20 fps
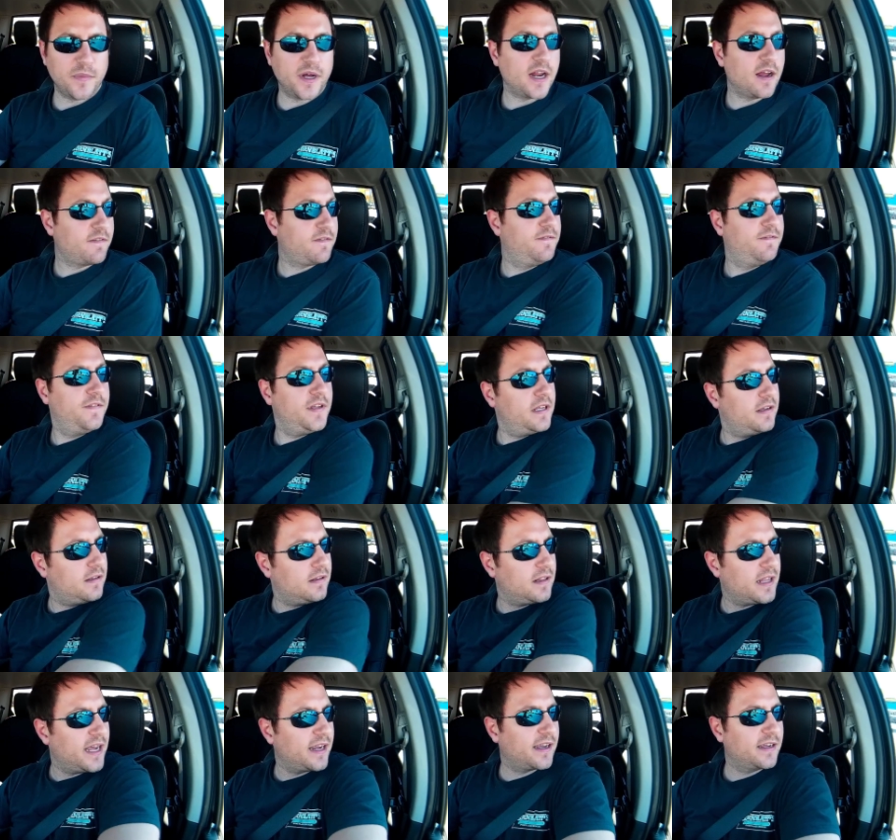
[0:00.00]
but I
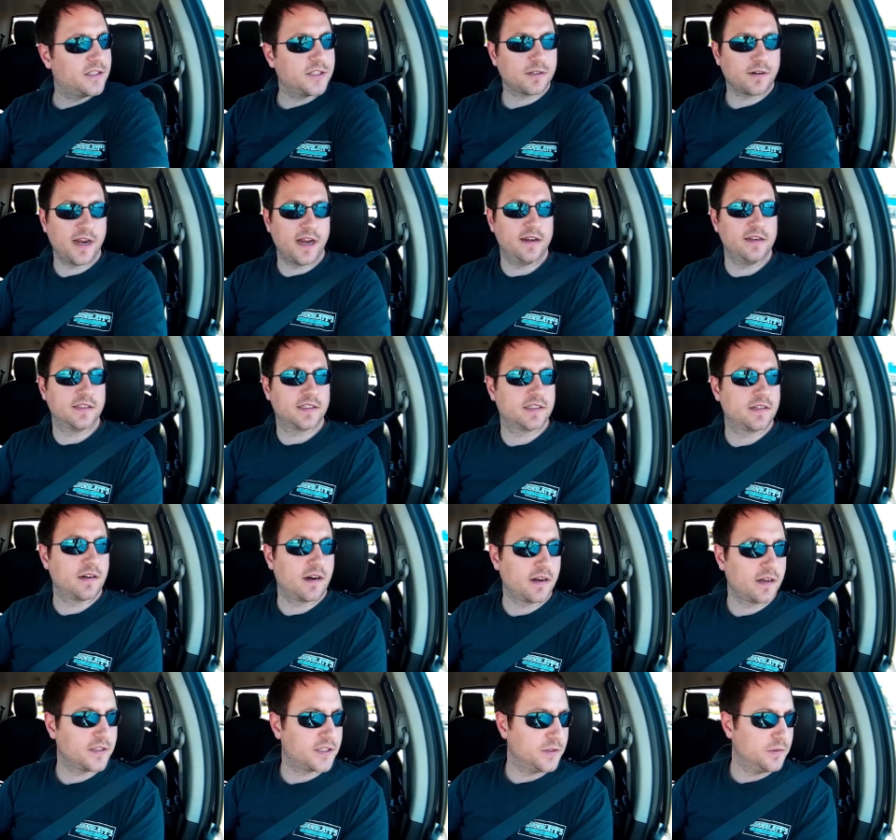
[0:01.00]
feel like a trend is
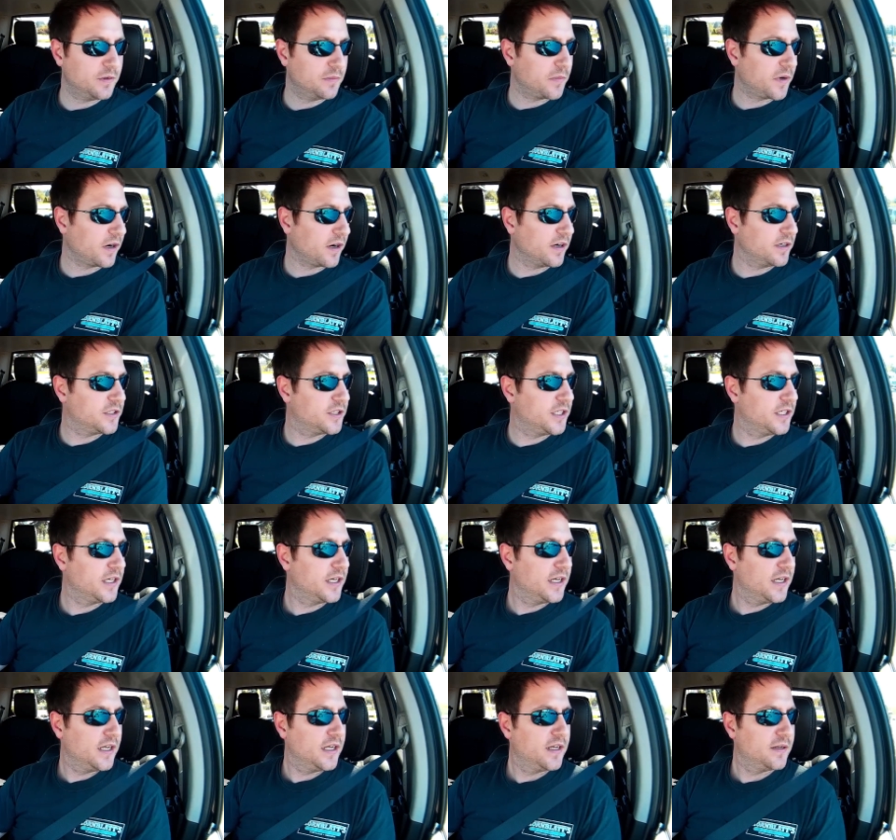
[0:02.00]
starting to emerge.
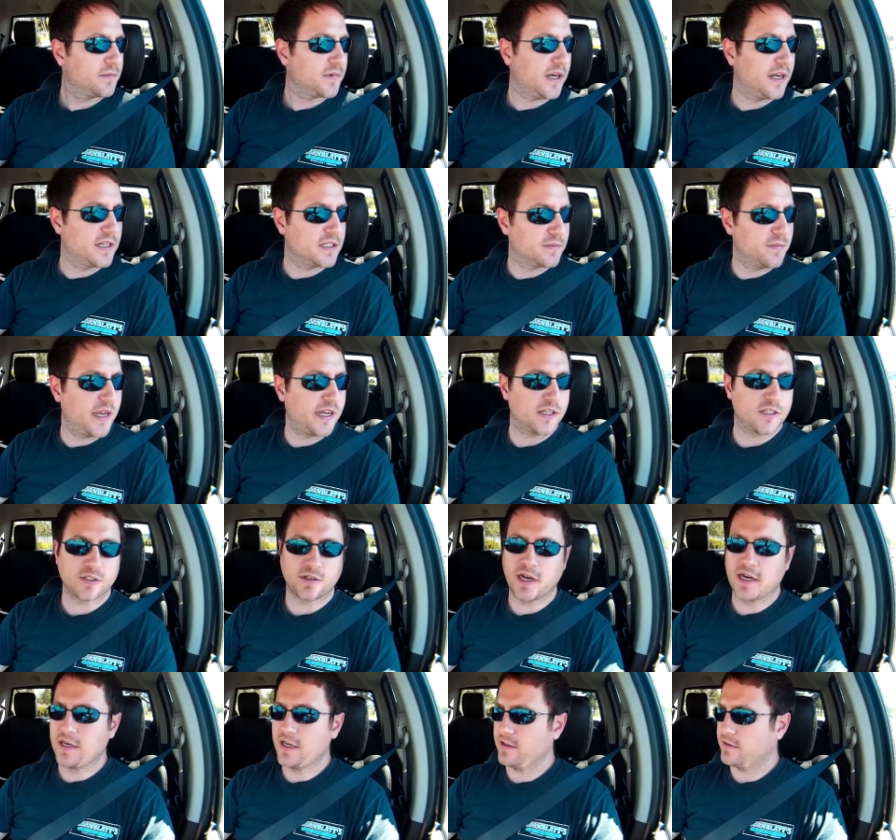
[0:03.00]
Well, it doesn't make a
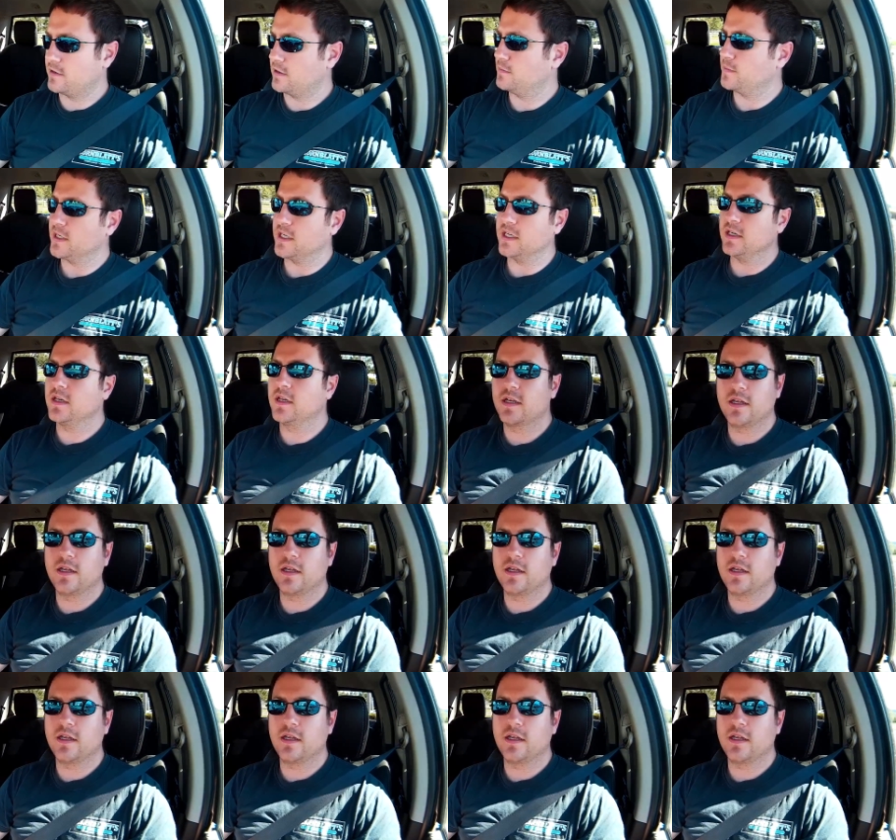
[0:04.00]
trend either, but